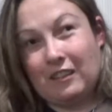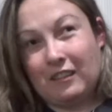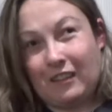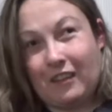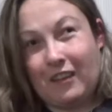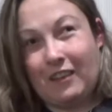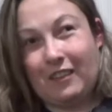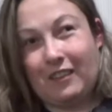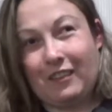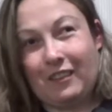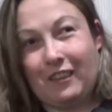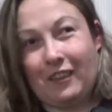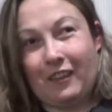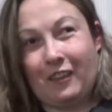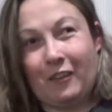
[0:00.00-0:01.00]

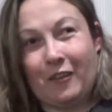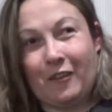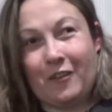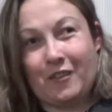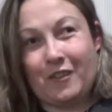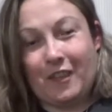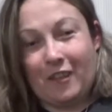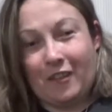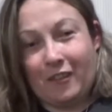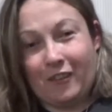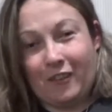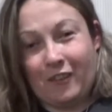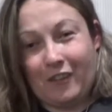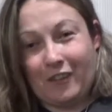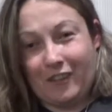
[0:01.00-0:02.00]
get closer to
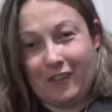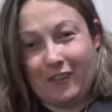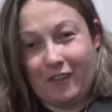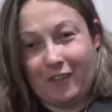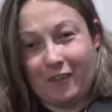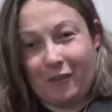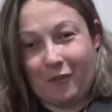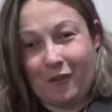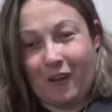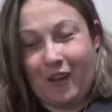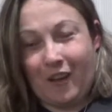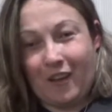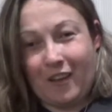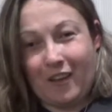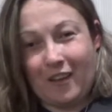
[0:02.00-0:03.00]
her and her daughter.
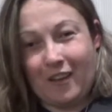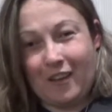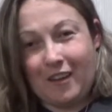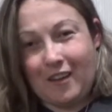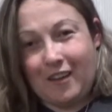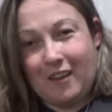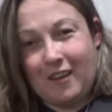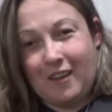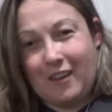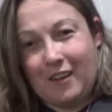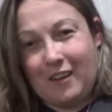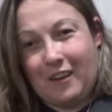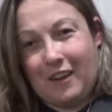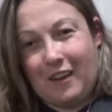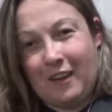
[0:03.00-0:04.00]

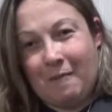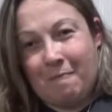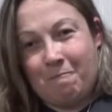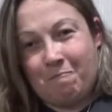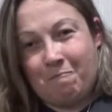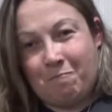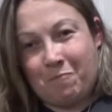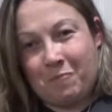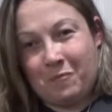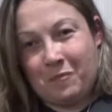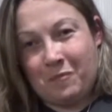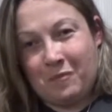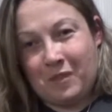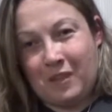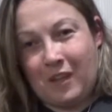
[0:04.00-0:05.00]

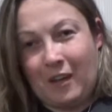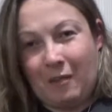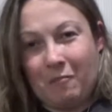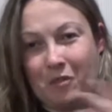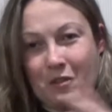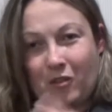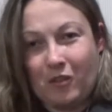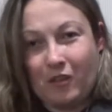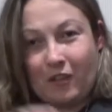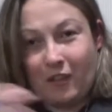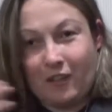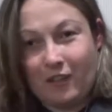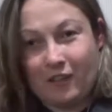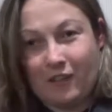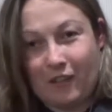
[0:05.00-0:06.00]
I'm sure that
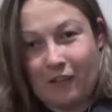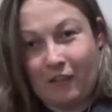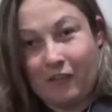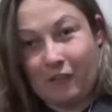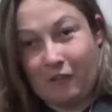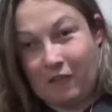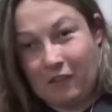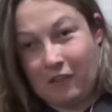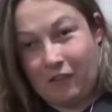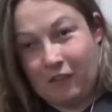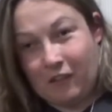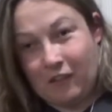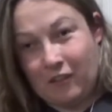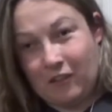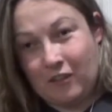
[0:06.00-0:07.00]
her staff that work for
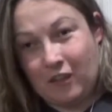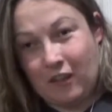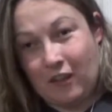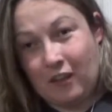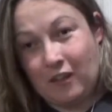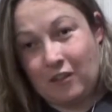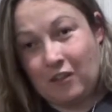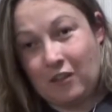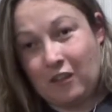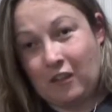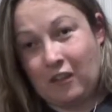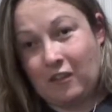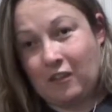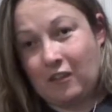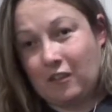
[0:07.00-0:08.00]
her change,
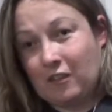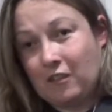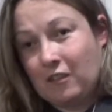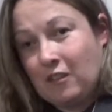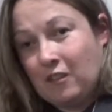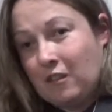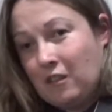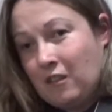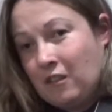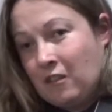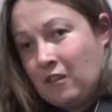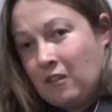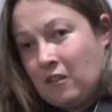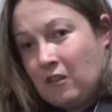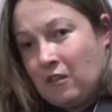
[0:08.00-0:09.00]
and
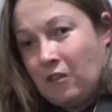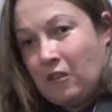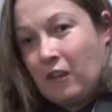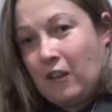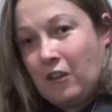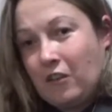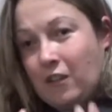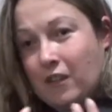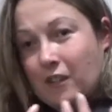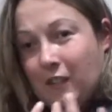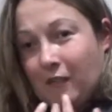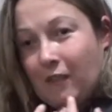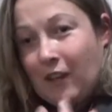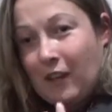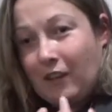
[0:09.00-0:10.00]
you can't trust
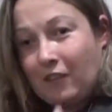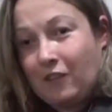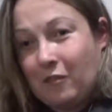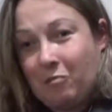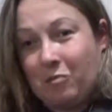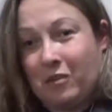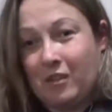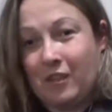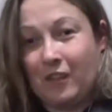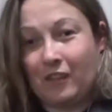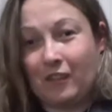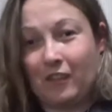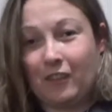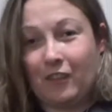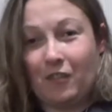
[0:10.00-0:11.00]
them
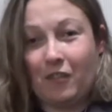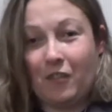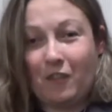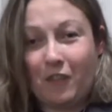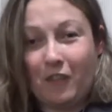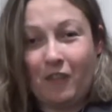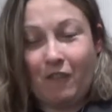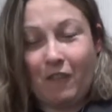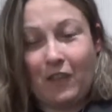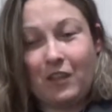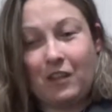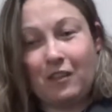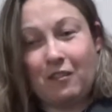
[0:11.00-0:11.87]
100%, you know what I mean?